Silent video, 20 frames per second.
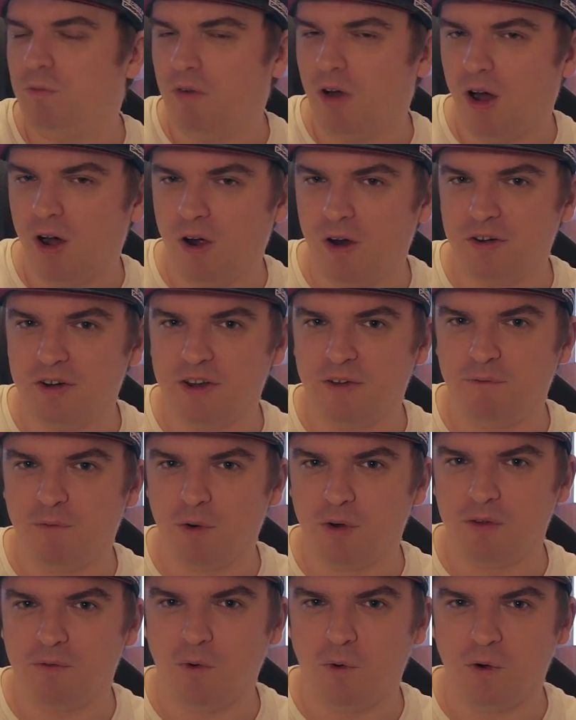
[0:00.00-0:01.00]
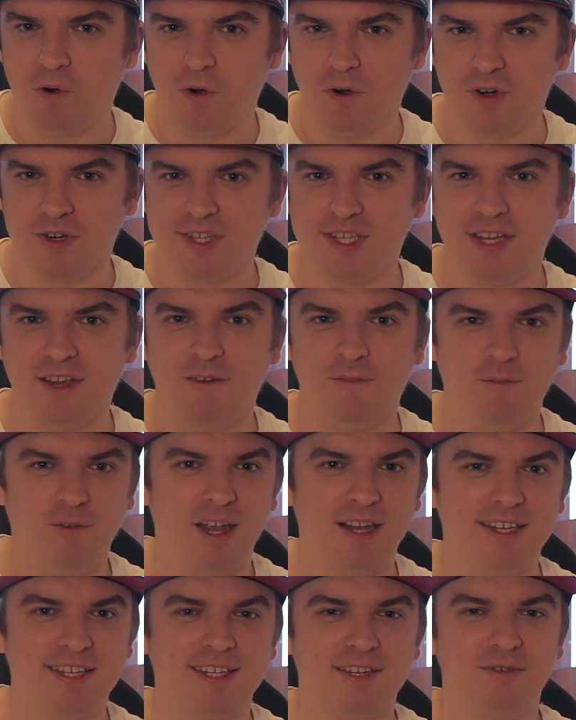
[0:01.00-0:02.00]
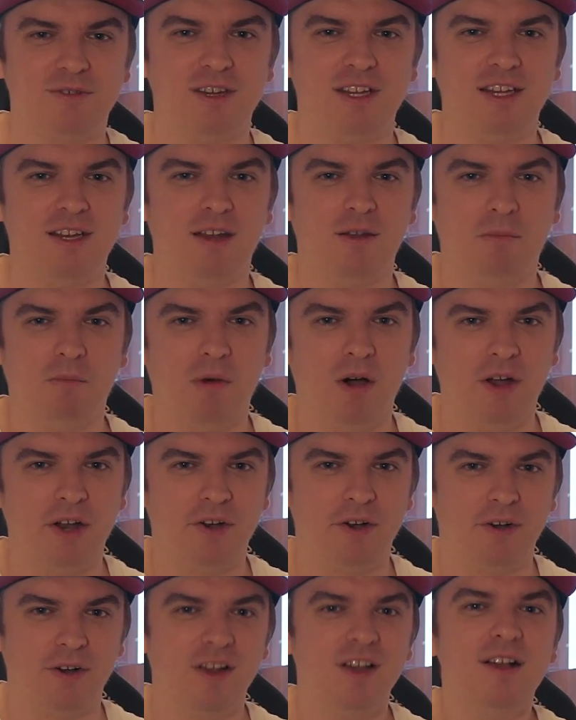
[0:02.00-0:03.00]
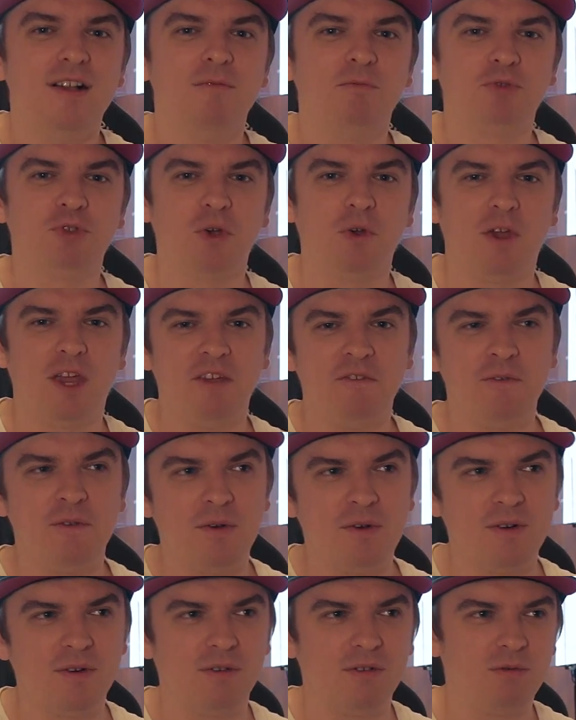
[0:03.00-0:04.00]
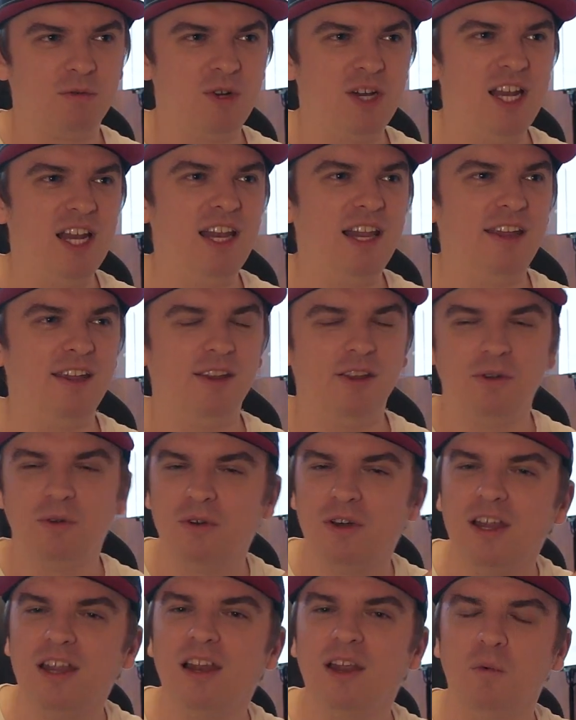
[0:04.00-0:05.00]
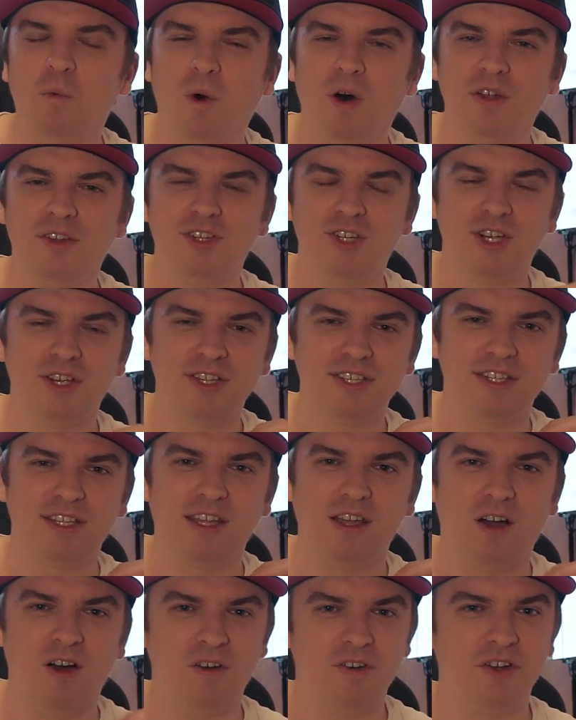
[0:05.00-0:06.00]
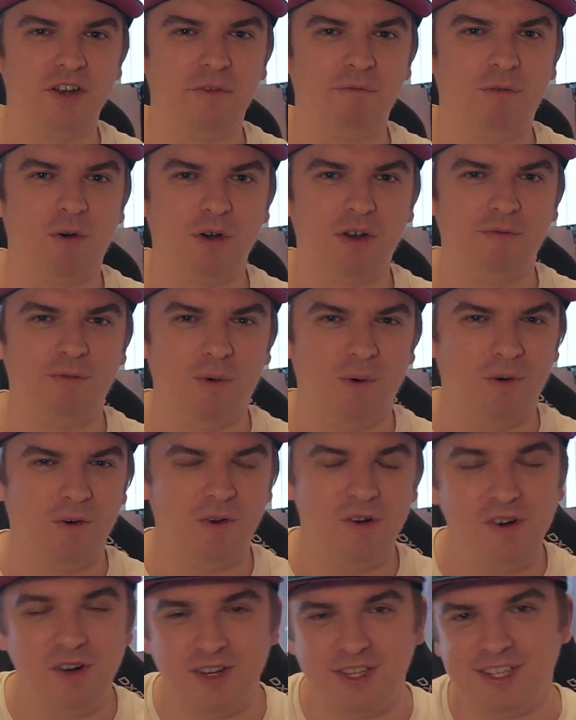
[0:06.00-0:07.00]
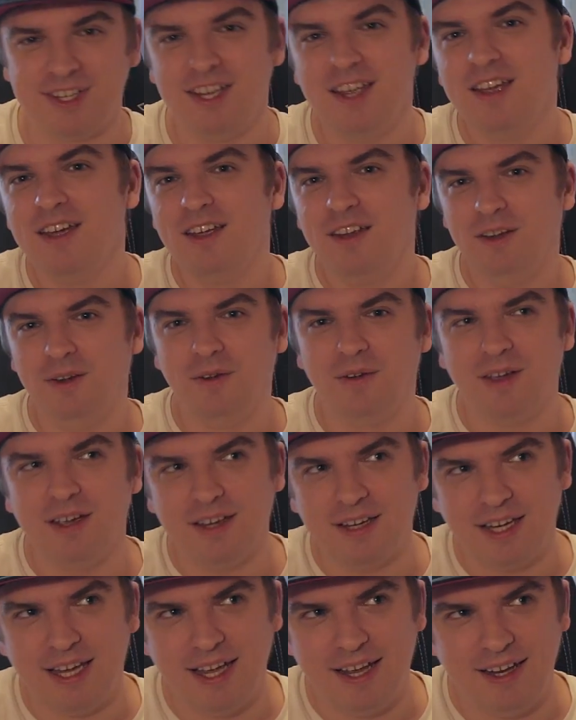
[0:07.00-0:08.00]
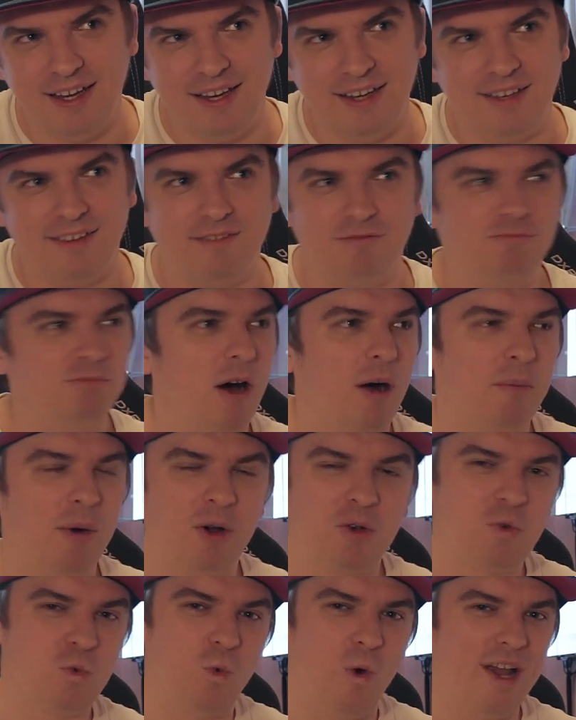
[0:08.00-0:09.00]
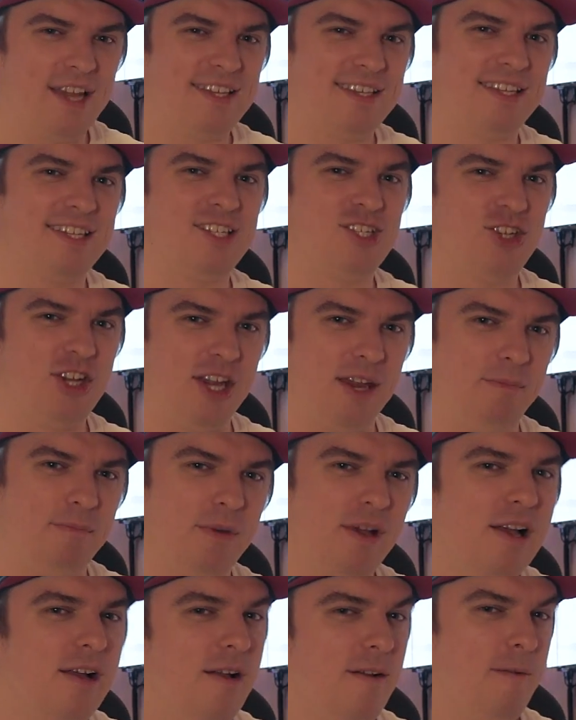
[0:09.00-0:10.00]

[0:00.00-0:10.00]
144 hertz flat screen monitor. So if you really want just the 144 hertz, you can get it about twice as cheap.